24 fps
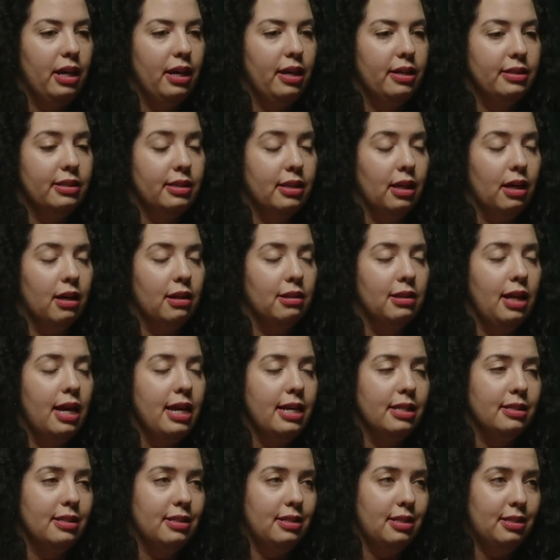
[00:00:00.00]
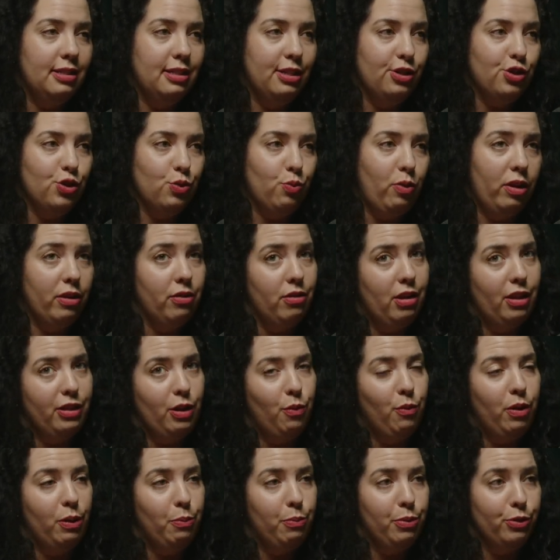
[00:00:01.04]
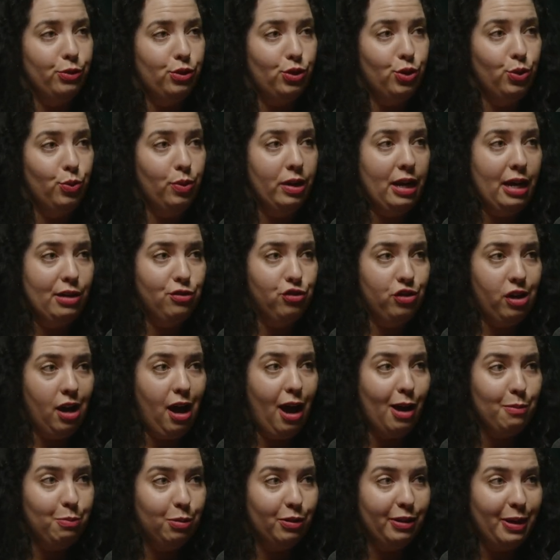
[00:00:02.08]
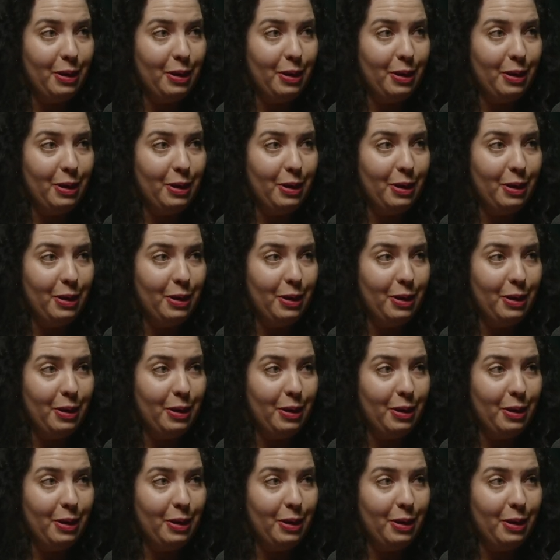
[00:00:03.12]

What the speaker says: it's the client's decision whether or not they want to pursue an N.G.I plea.